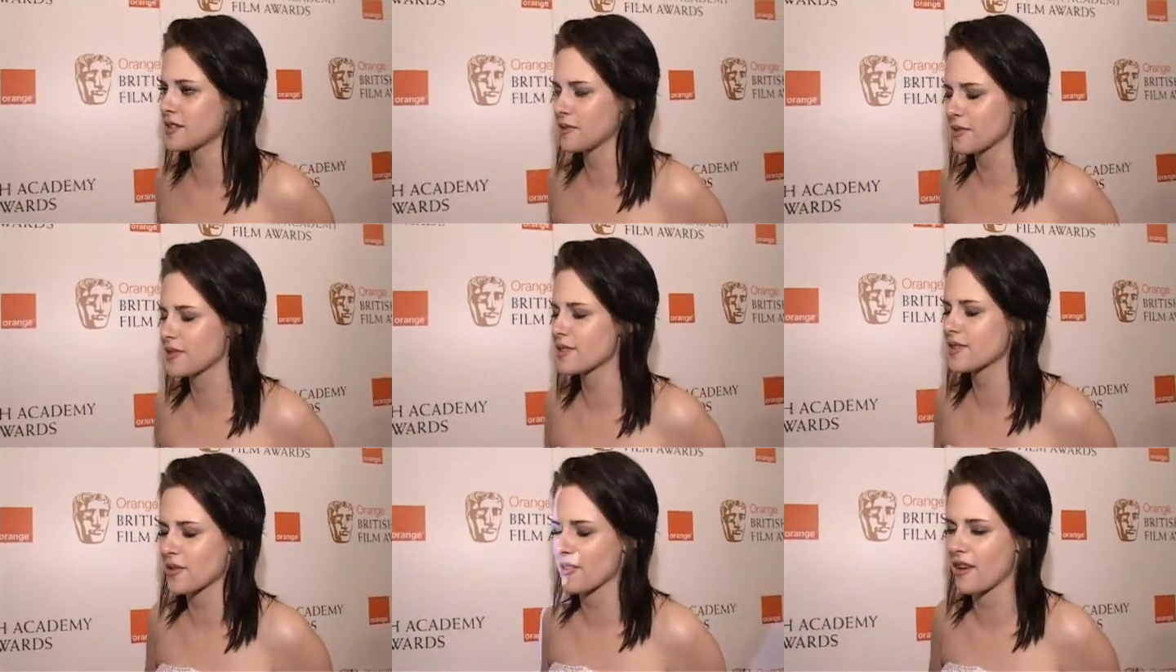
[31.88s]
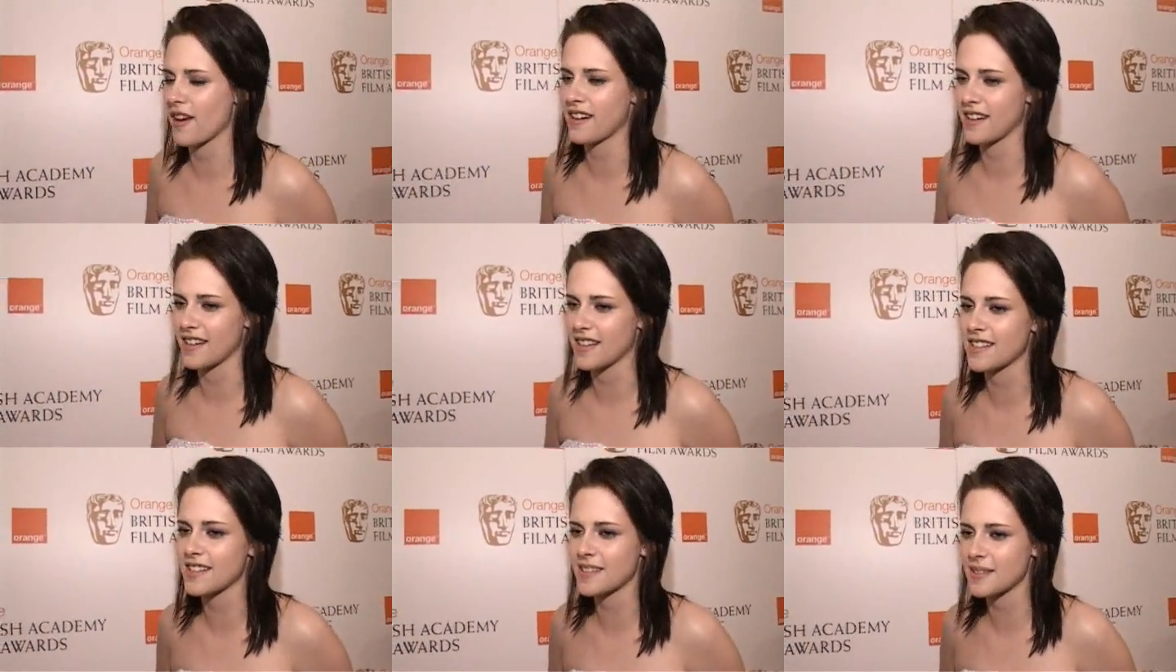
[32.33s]
It was
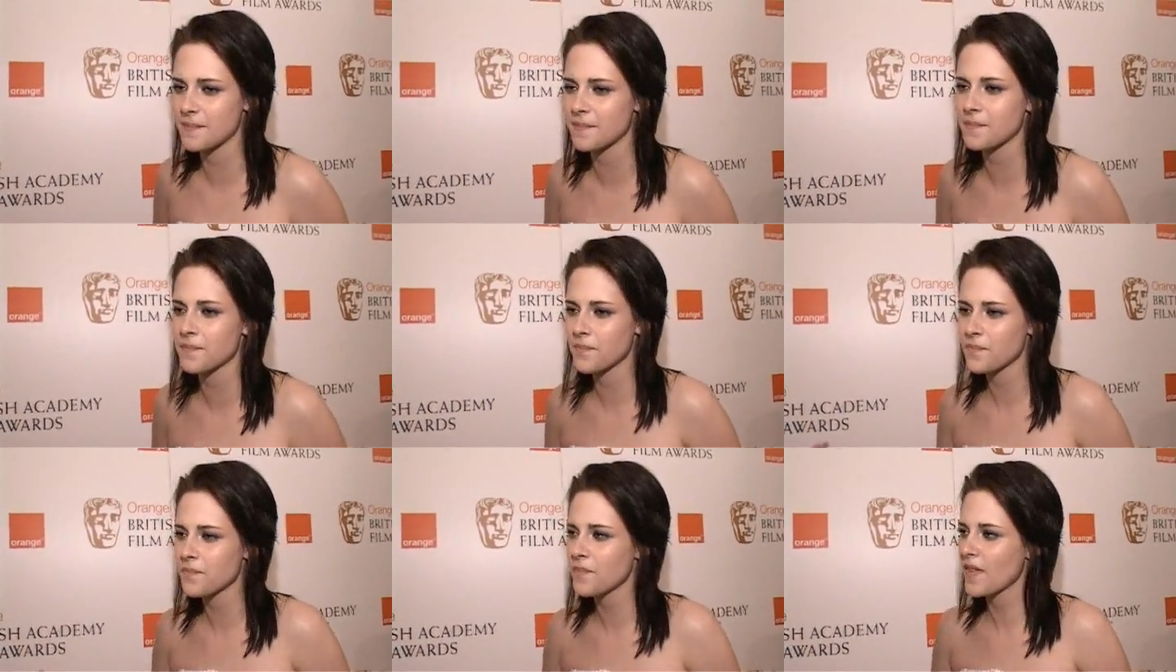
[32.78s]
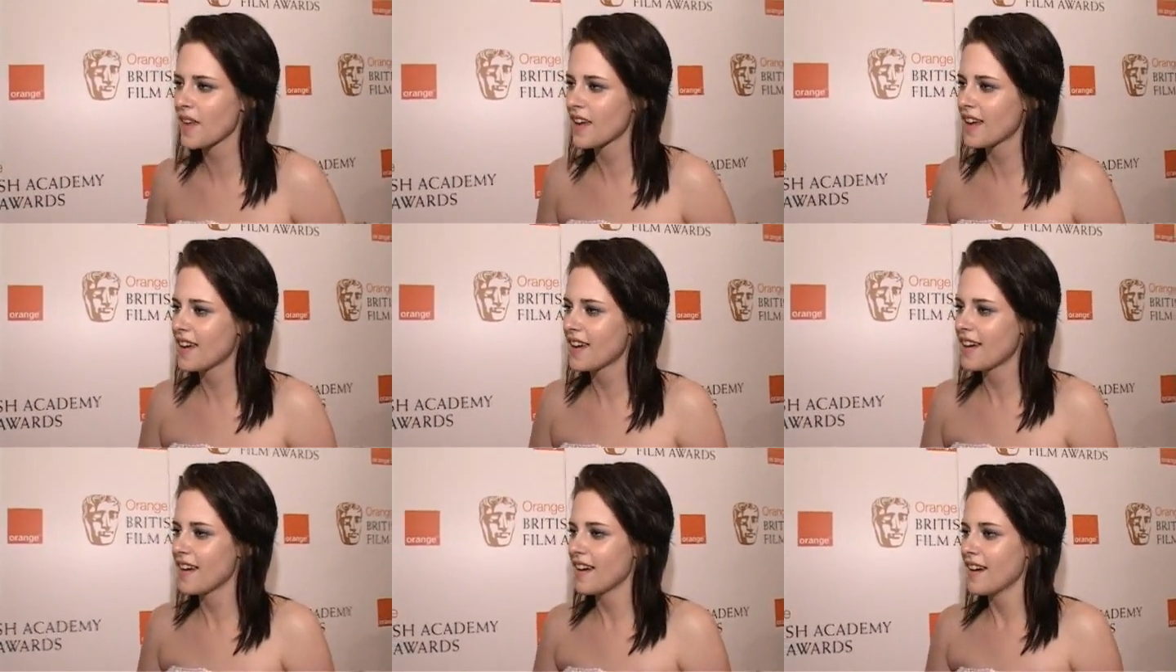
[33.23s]
horrendous. Probably the worst thing
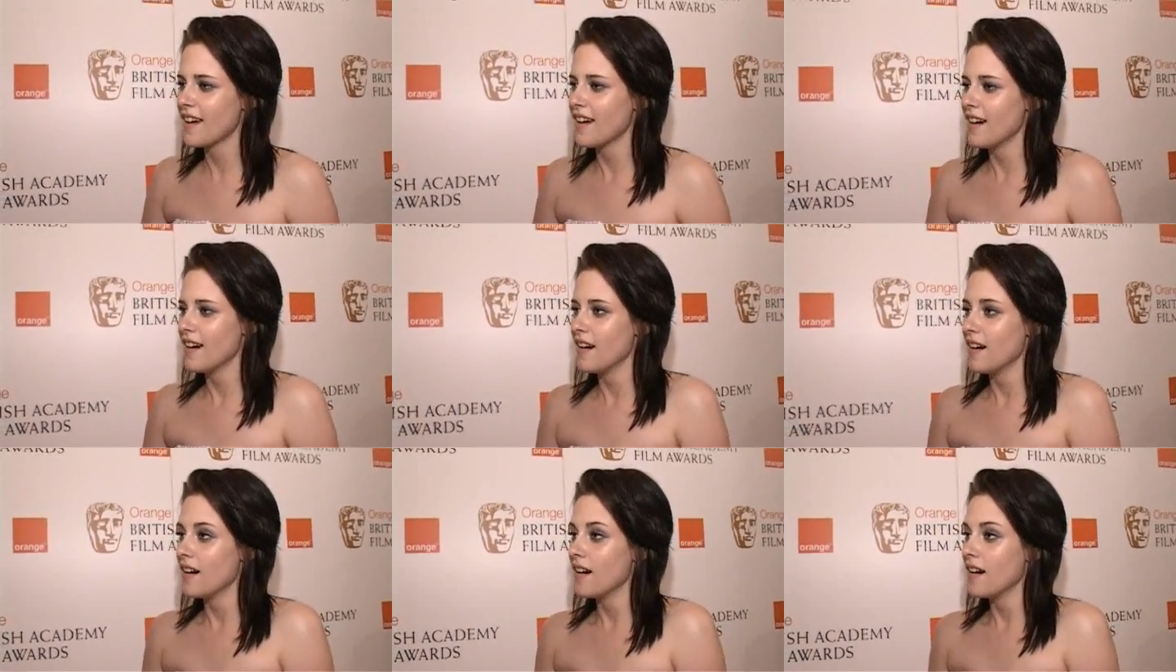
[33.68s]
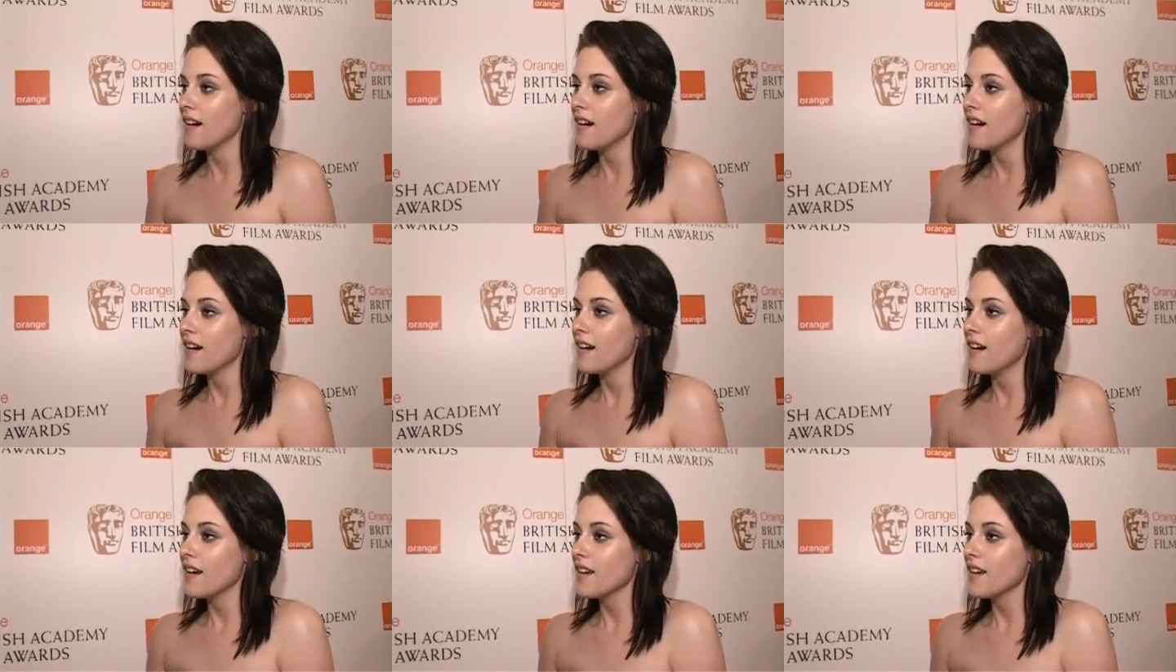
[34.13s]
that can happen when you win an award.